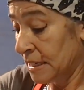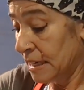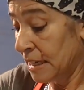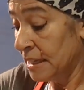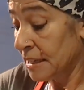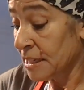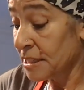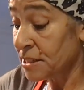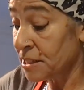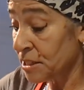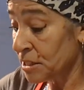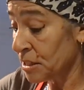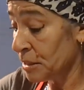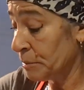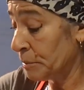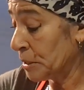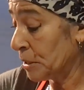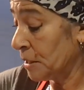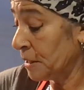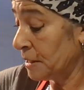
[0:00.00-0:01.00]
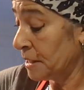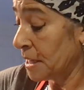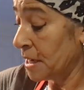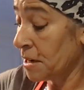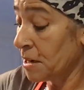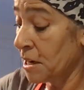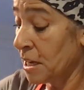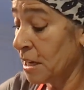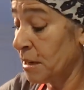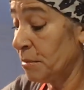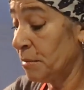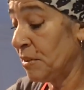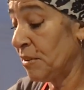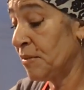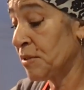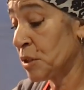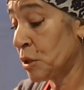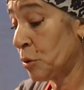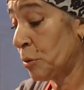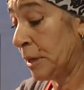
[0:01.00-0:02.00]
And this is the part that kind of
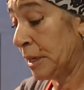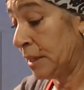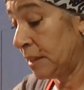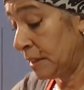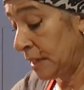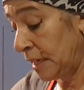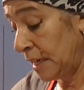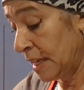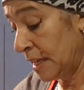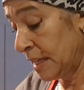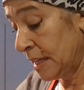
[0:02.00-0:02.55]
moves quickly,